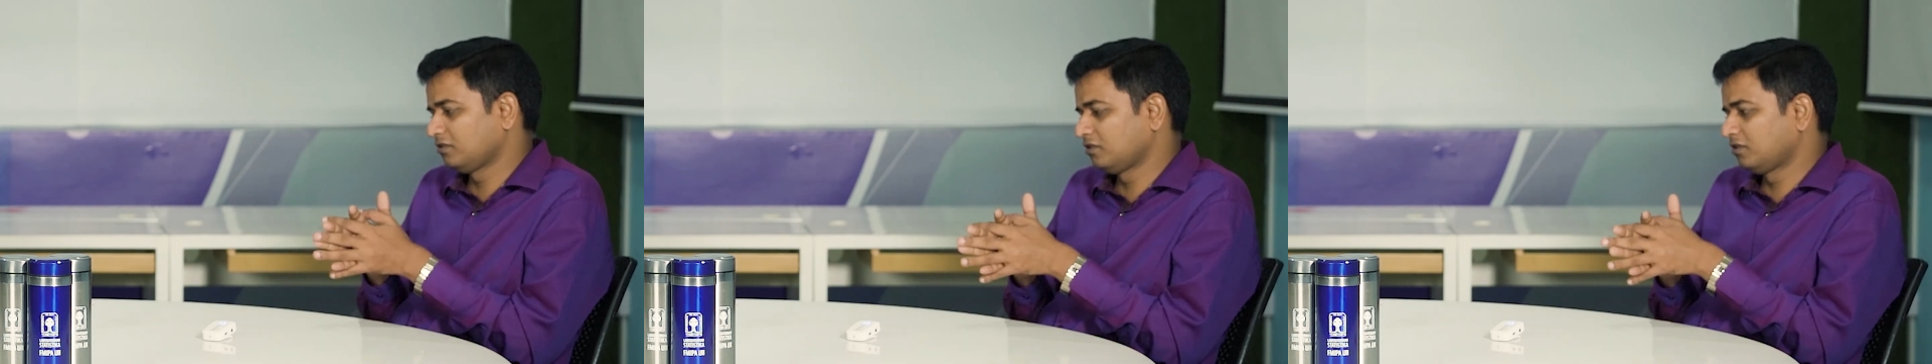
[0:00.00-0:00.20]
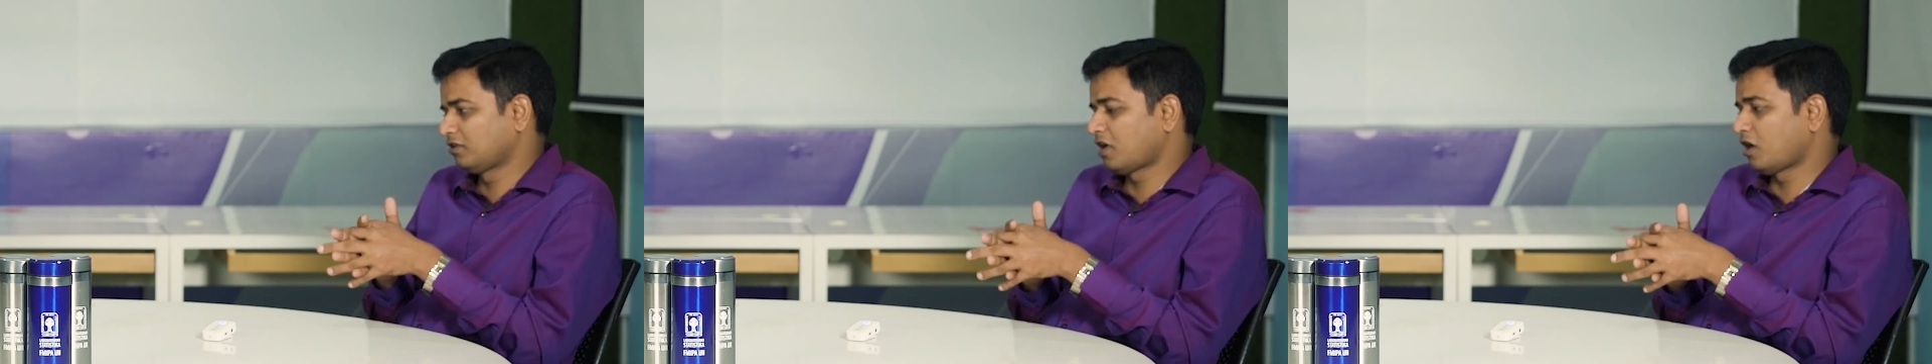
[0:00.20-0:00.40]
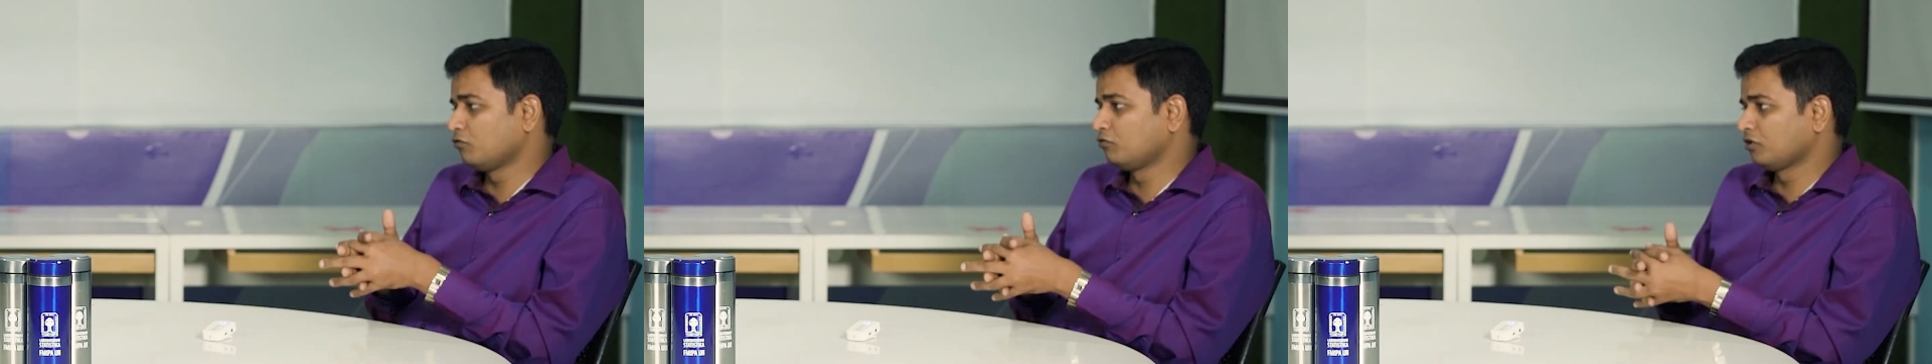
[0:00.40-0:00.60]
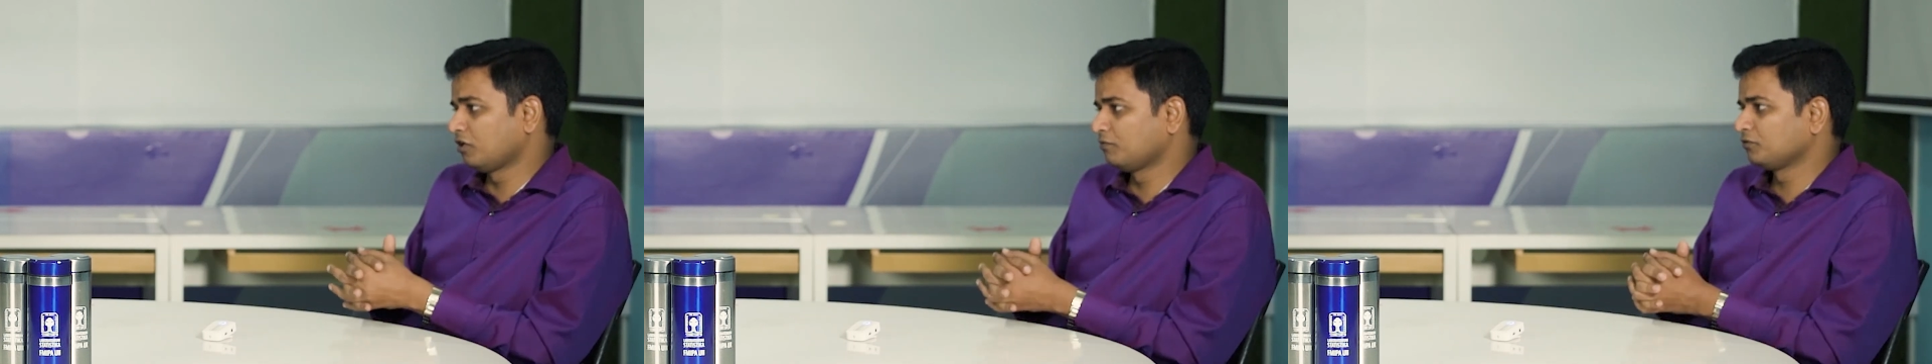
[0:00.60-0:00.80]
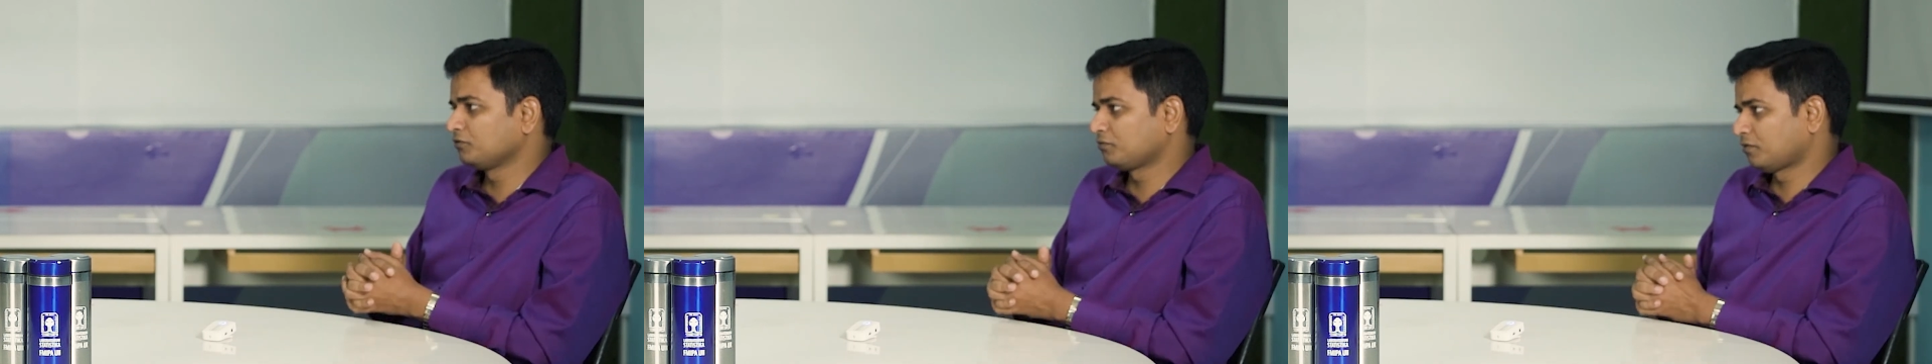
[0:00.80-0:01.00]

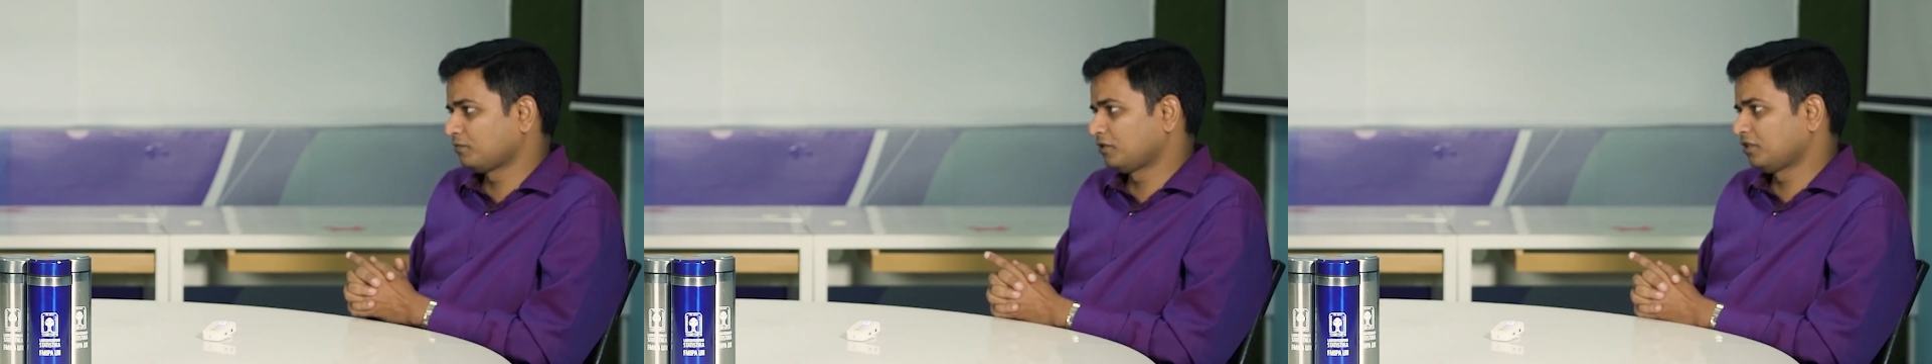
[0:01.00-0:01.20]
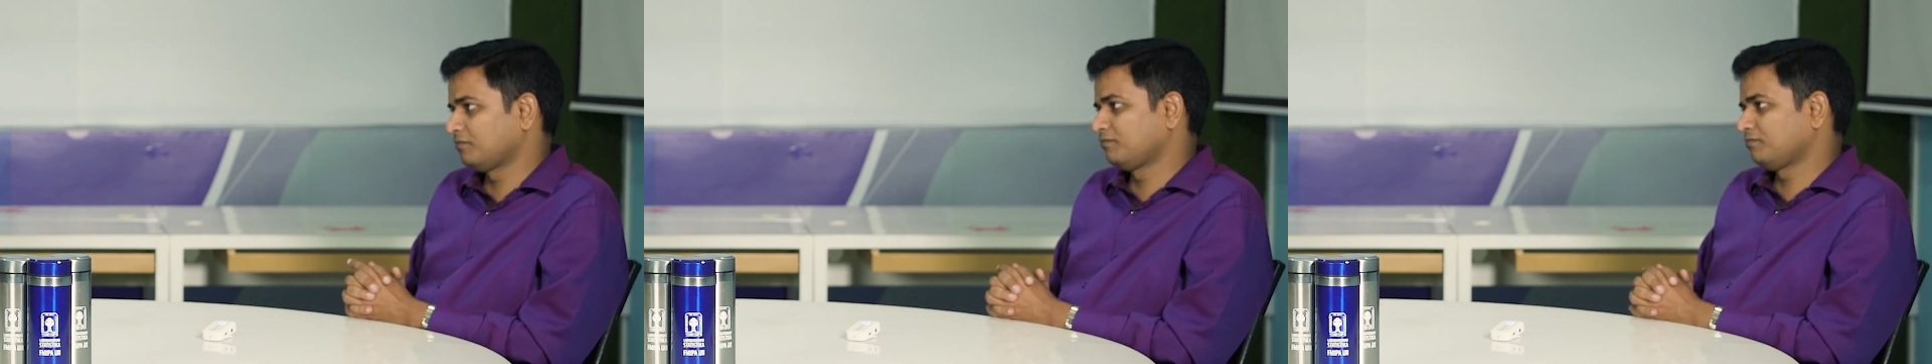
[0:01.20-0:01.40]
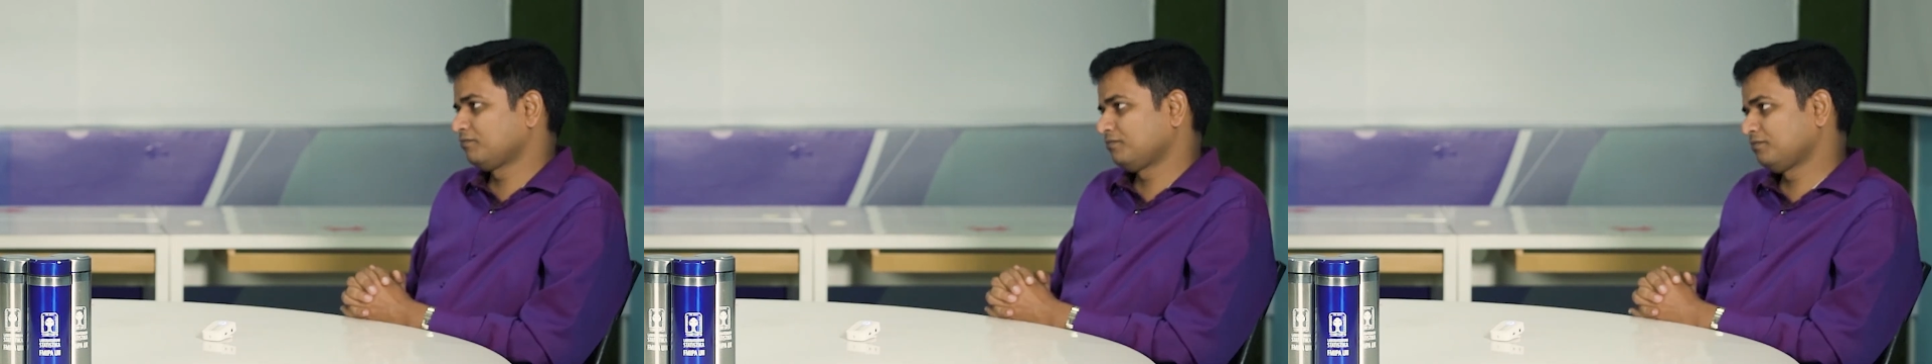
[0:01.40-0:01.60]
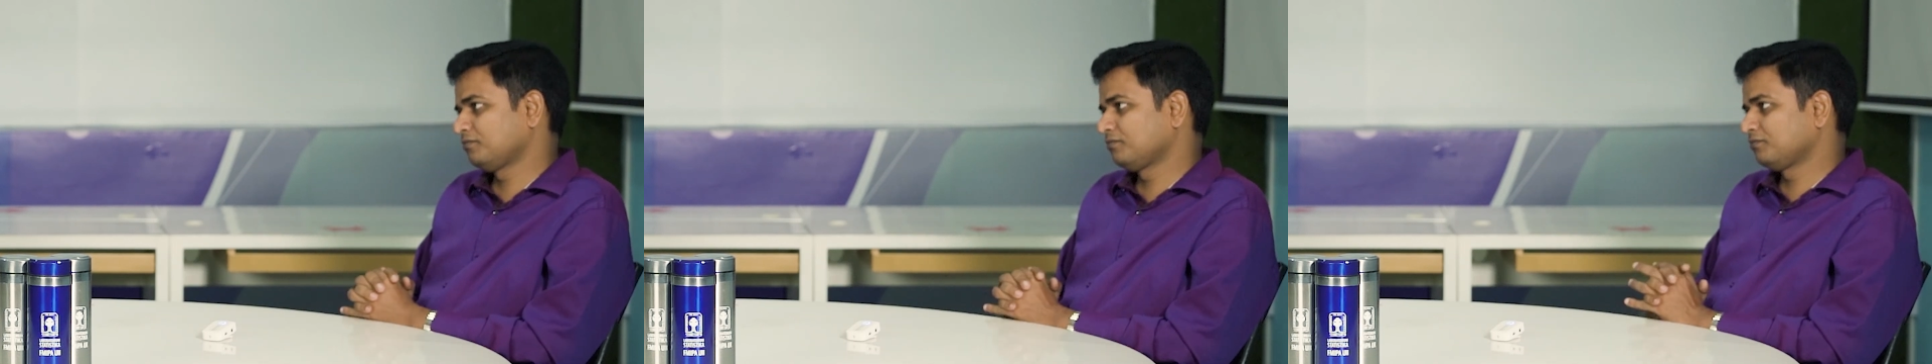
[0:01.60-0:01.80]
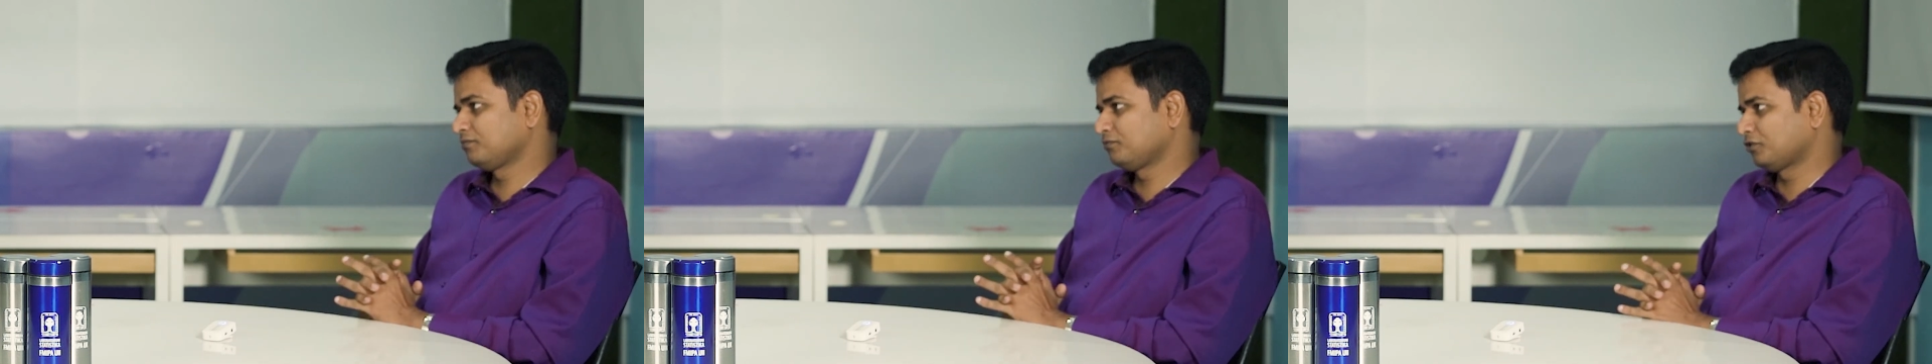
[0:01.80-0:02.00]
outcomes from the
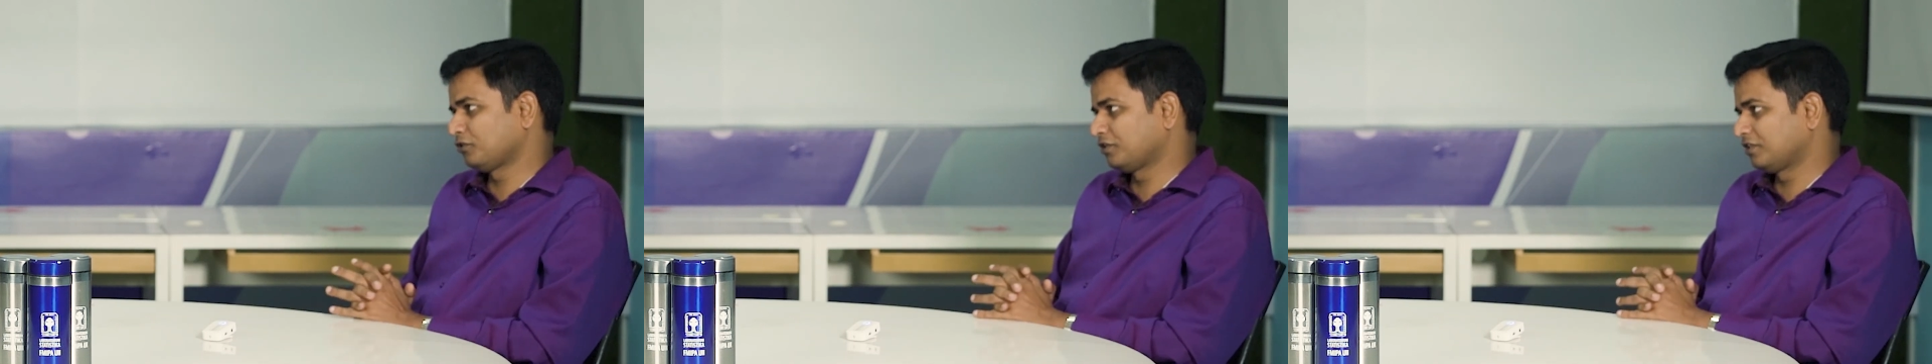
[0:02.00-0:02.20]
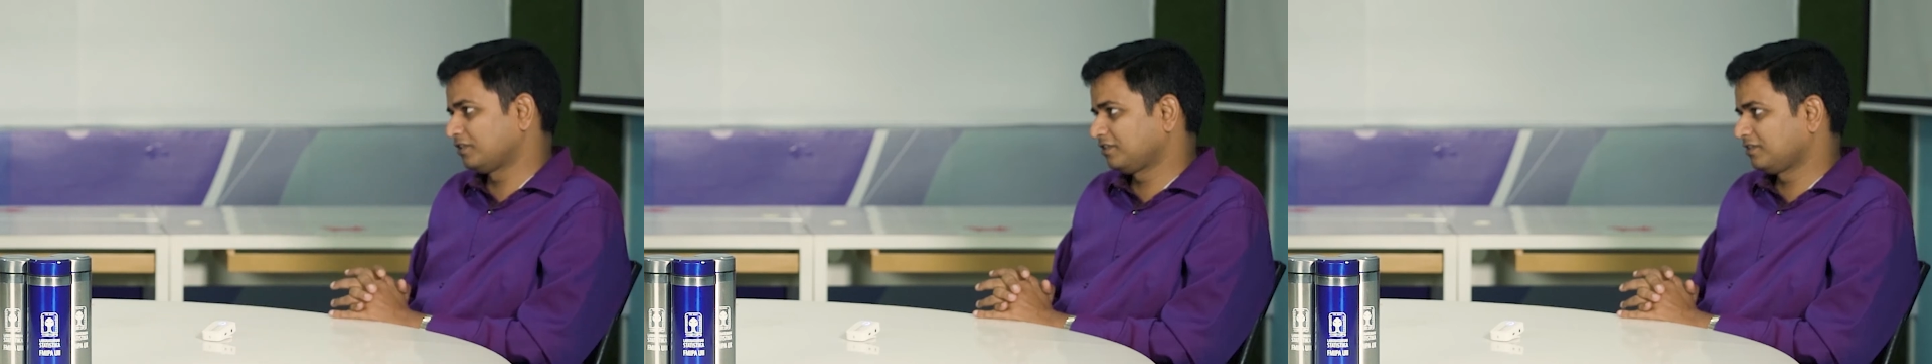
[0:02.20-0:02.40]
progress.